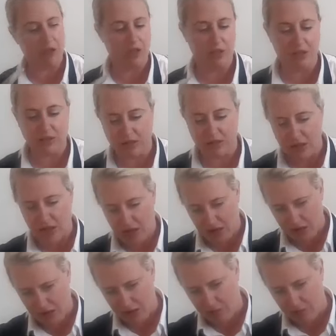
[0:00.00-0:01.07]
nice,
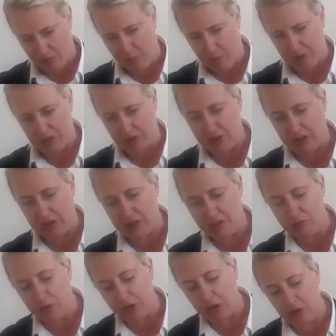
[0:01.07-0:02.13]
um, but the cheese
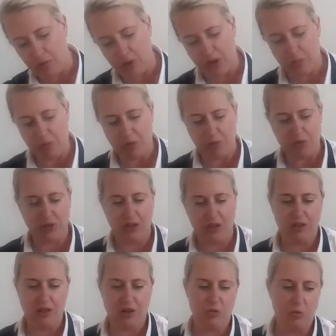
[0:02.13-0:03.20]
is running away a bit when
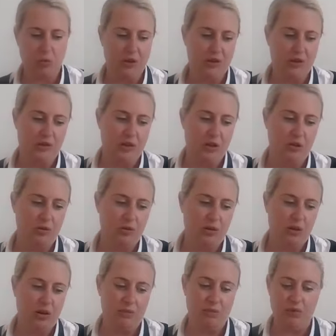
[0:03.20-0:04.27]
I open it. So
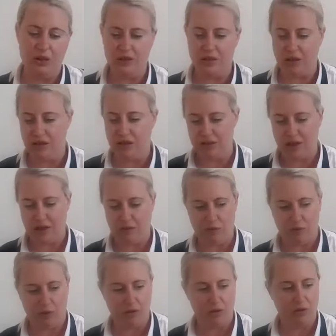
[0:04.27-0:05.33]
uh, let's say
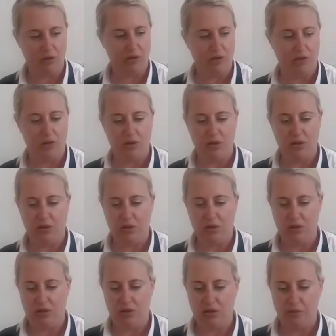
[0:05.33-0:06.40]
seven.
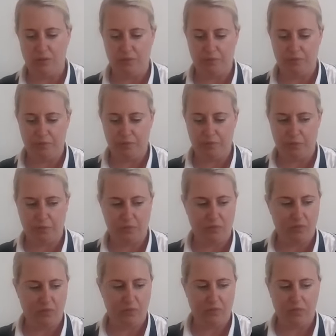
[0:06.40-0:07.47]
Um,
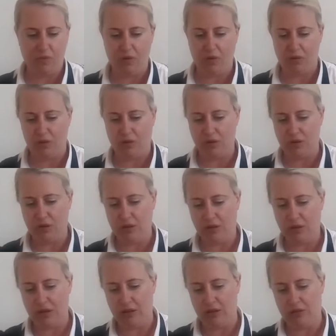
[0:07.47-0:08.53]
I'll
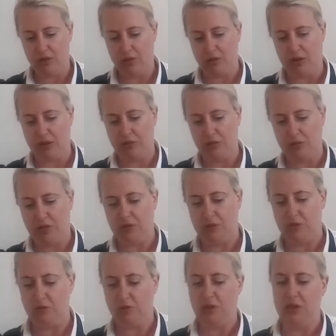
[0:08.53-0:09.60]
just take, God, it, it
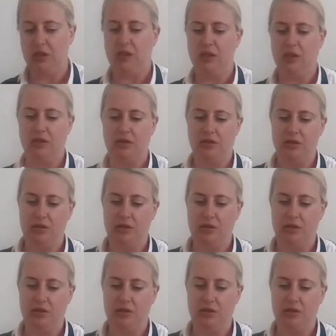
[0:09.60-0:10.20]
is really,